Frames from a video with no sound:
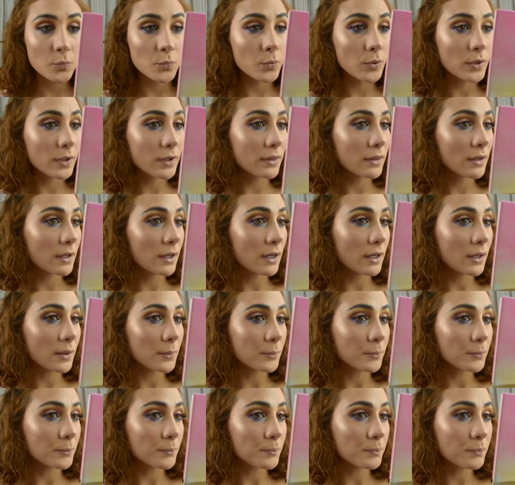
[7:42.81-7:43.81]
with the
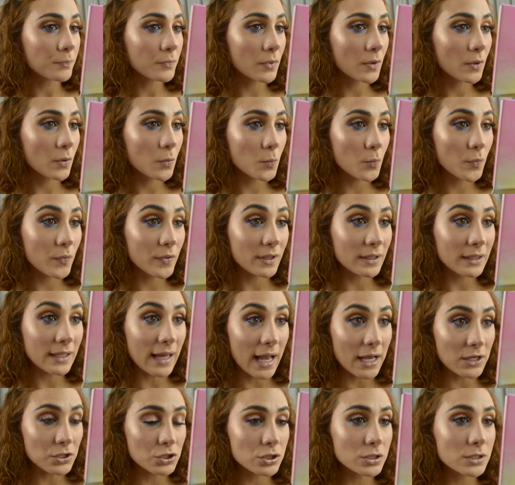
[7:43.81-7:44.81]

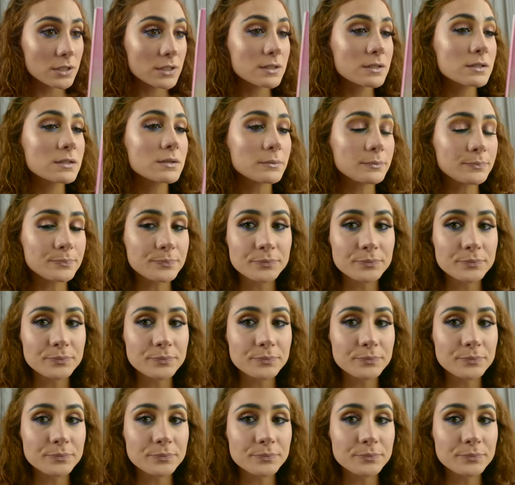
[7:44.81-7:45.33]
lashes.